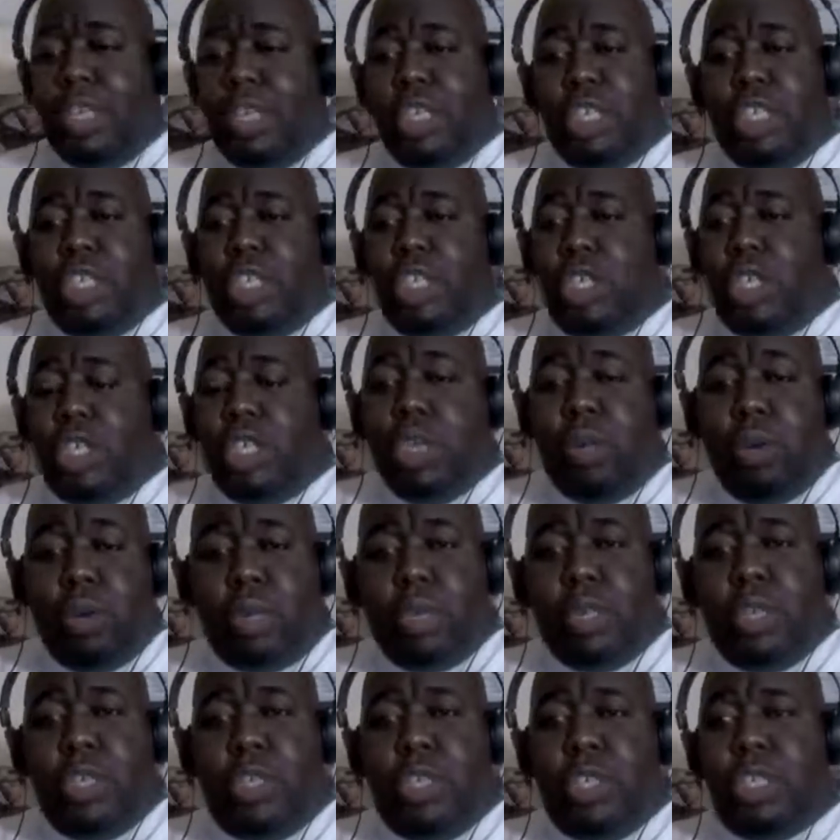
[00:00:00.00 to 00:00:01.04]
bunch of
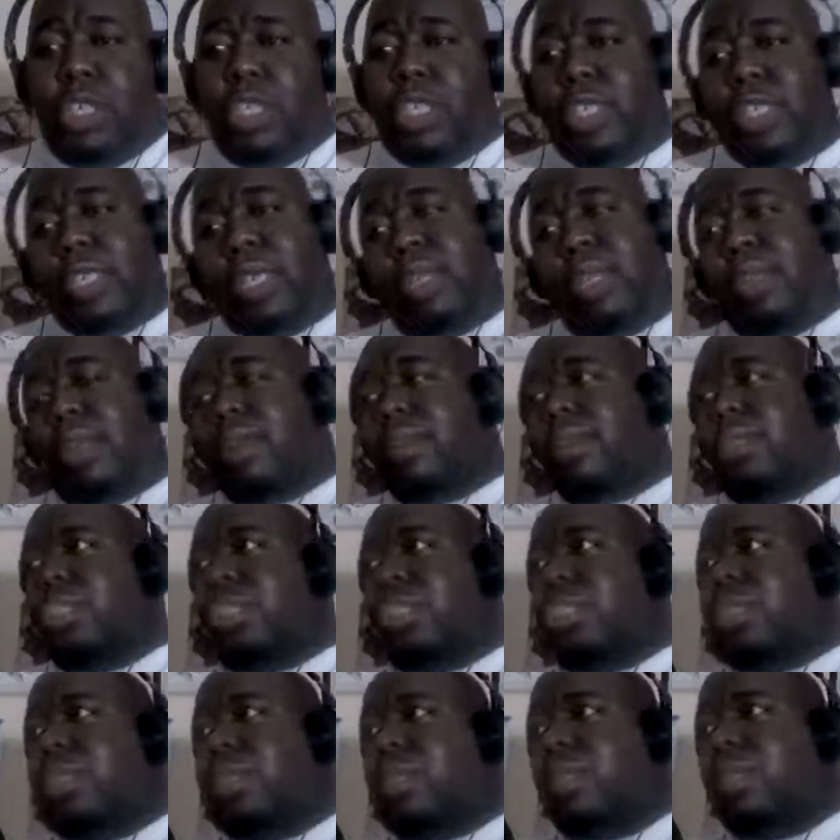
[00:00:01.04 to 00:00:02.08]
jokers and telling all
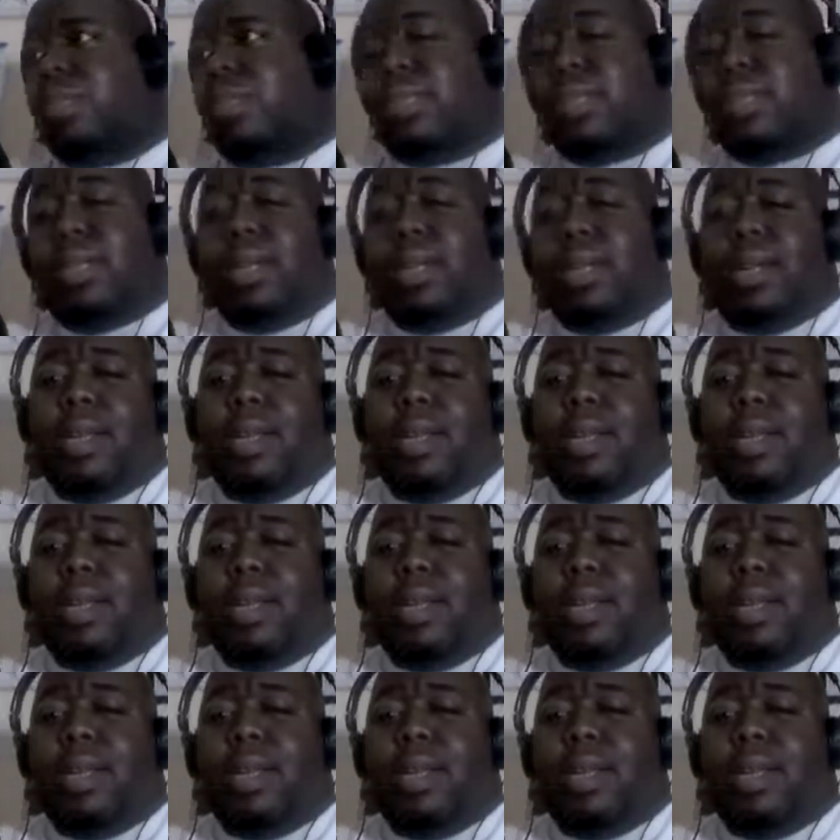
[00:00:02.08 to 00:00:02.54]
these jokes.